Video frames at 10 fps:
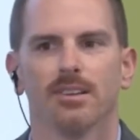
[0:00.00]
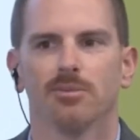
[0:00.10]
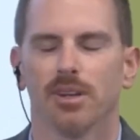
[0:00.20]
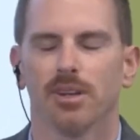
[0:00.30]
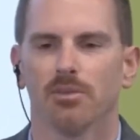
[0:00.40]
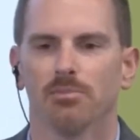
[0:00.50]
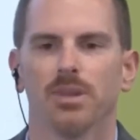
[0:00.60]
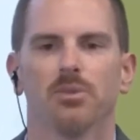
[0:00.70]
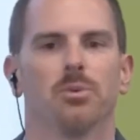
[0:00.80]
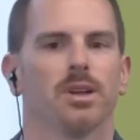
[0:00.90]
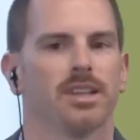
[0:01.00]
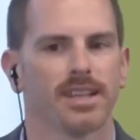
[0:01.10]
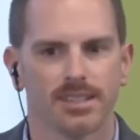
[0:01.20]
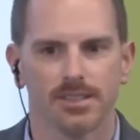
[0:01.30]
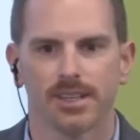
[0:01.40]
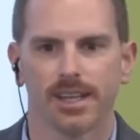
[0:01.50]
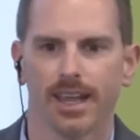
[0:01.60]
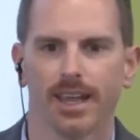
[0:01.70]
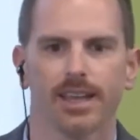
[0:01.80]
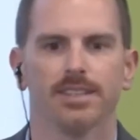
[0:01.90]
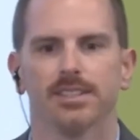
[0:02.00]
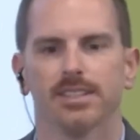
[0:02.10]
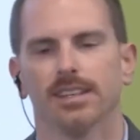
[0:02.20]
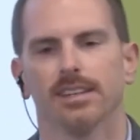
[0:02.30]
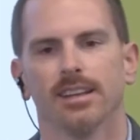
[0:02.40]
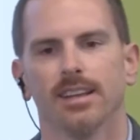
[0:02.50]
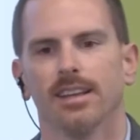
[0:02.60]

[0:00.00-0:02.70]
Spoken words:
you know, be willing to engage in